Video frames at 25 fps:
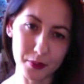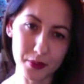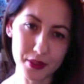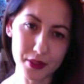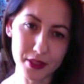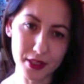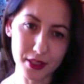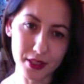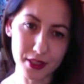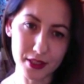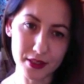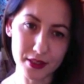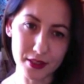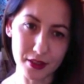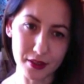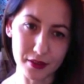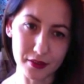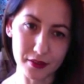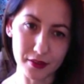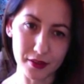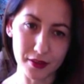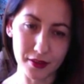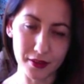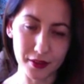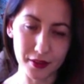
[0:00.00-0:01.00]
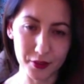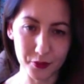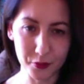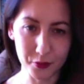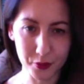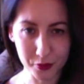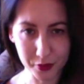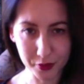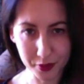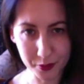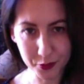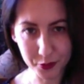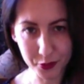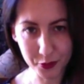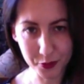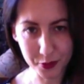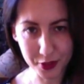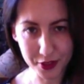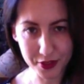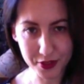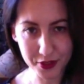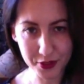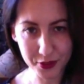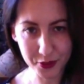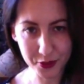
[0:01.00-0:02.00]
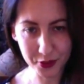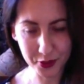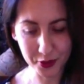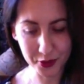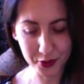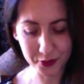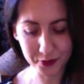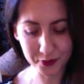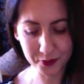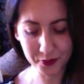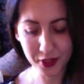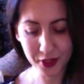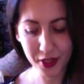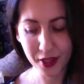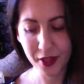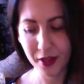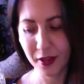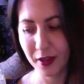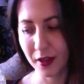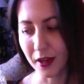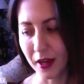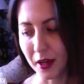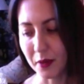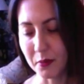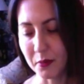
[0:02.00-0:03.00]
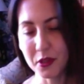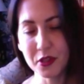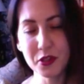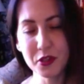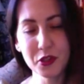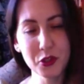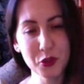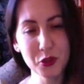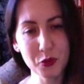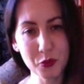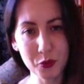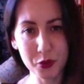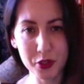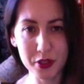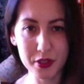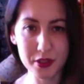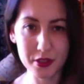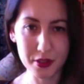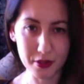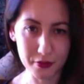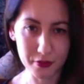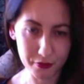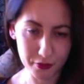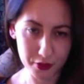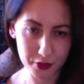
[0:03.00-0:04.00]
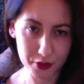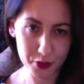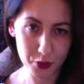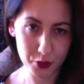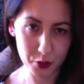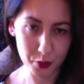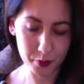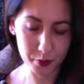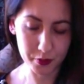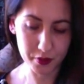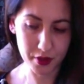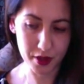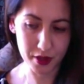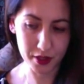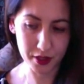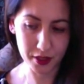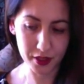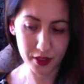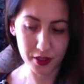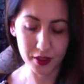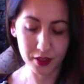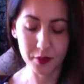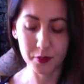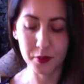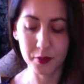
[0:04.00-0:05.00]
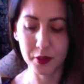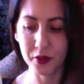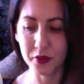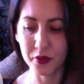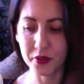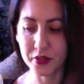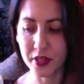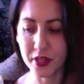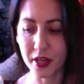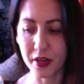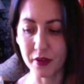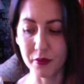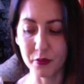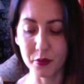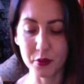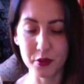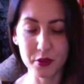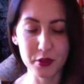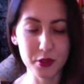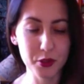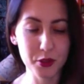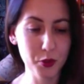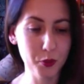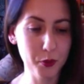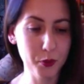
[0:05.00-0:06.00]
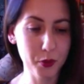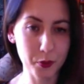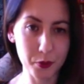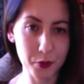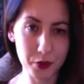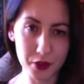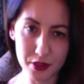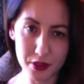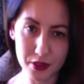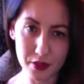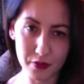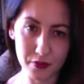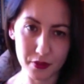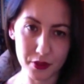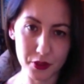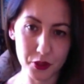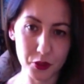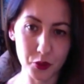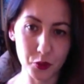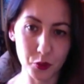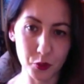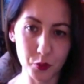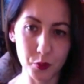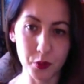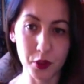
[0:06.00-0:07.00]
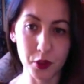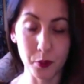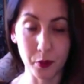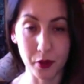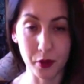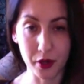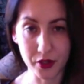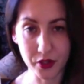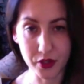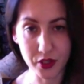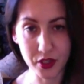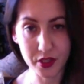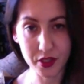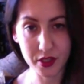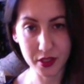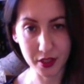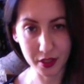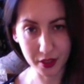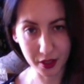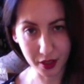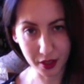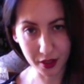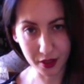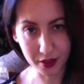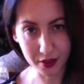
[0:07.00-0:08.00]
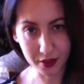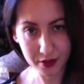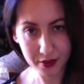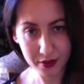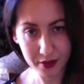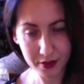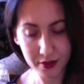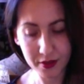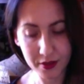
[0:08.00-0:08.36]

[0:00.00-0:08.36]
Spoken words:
is Alexandra and welcome to my studio. I missed 2 weeks of video blogging because I was super busy with two big projects that I had.